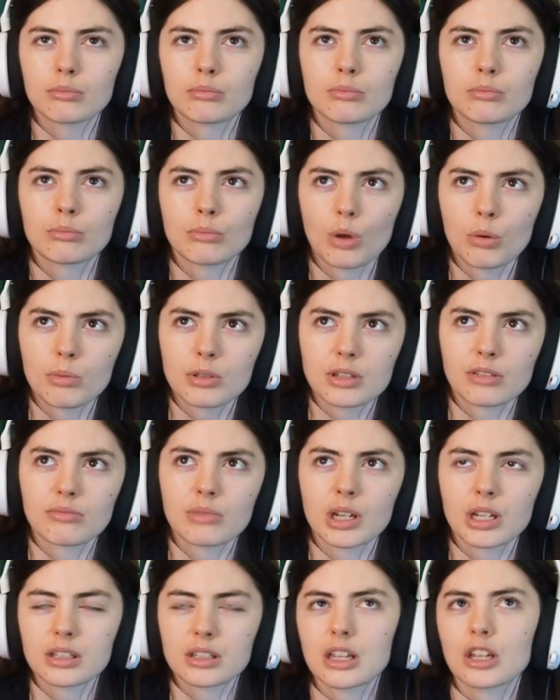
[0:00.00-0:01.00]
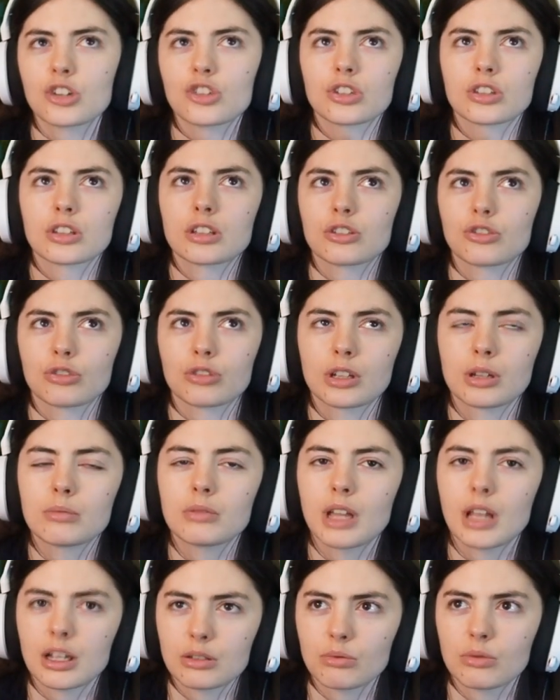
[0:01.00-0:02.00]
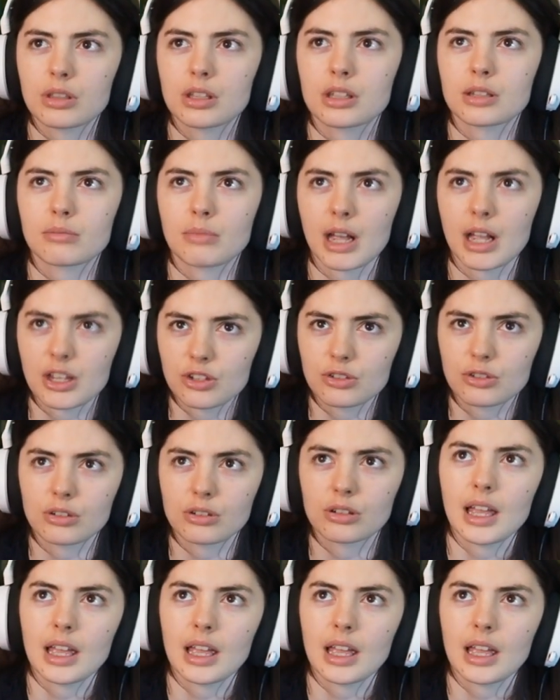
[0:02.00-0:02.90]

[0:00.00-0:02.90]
moments of meditation to connect with his master.